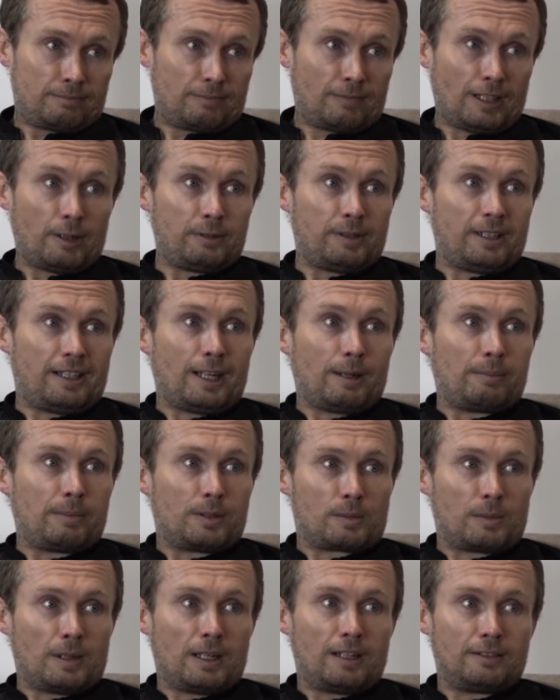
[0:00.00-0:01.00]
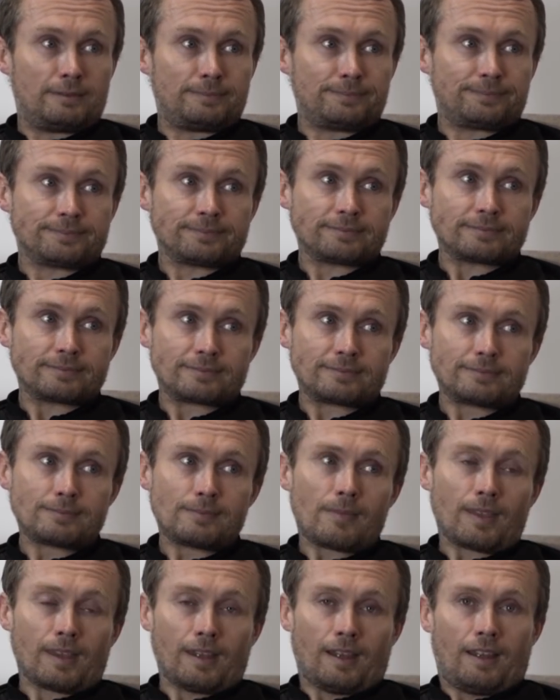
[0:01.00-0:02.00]
Loaded up as well
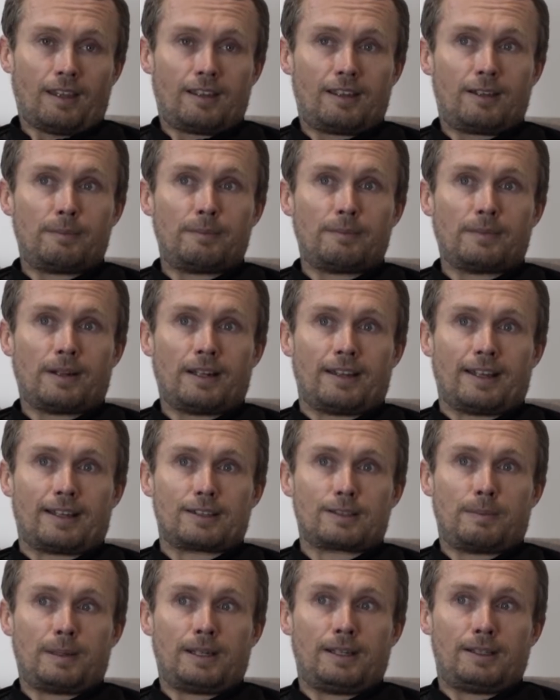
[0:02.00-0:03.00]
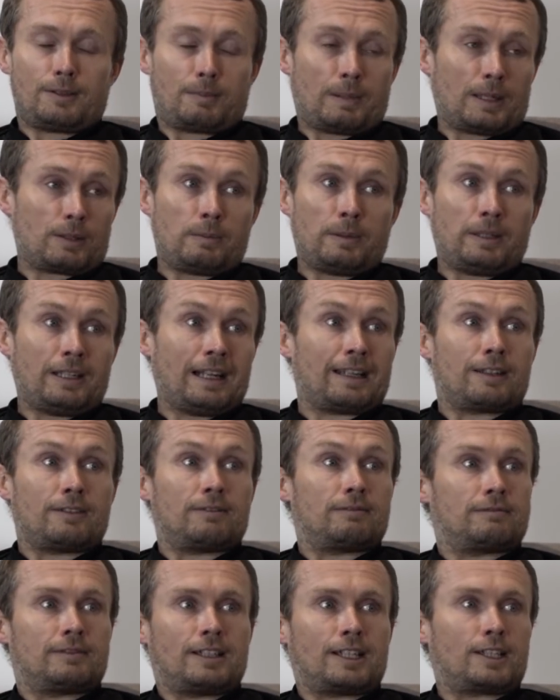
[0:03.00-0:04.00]
at that speed, especially when you hadn't
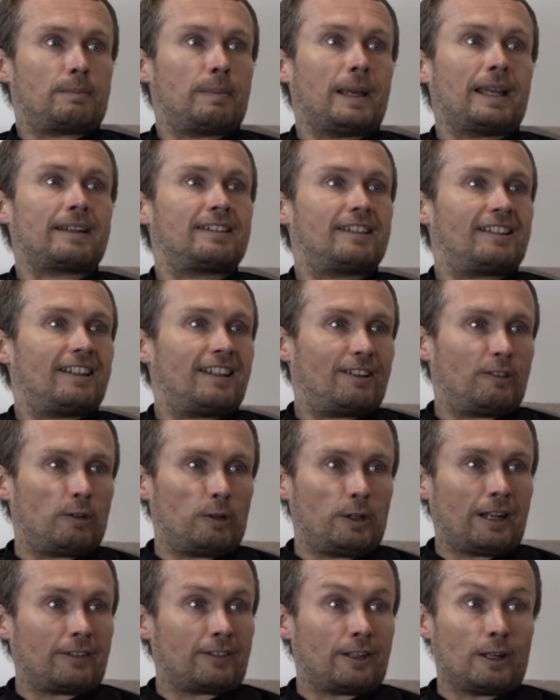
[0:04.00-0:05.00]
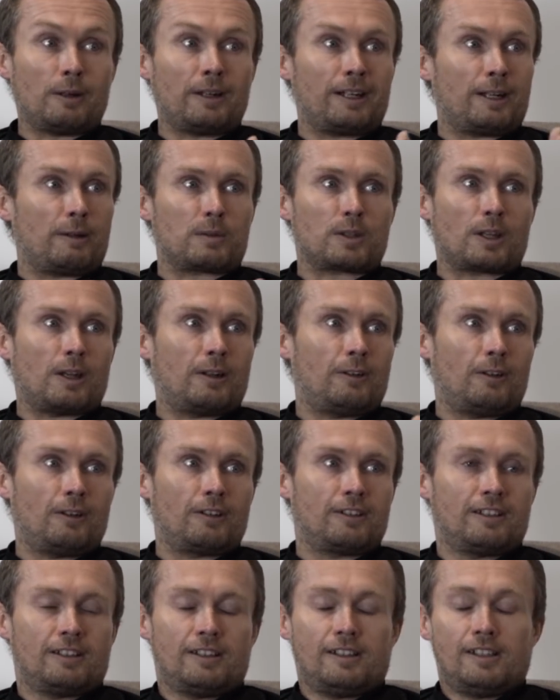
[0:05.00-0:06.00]
expected it or you had no idea what was going
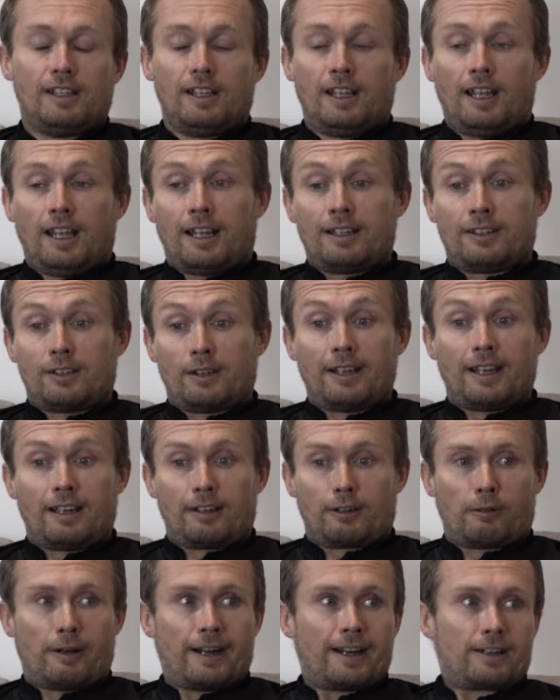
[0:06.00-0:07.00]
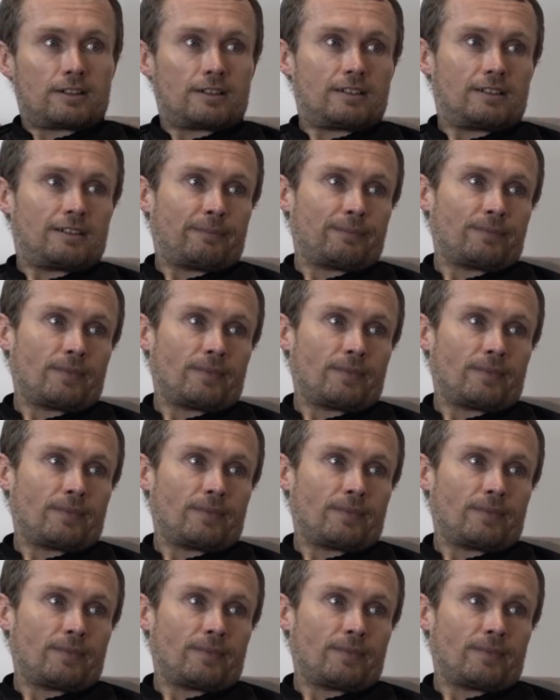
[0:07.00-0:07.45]
on. And so I crashed.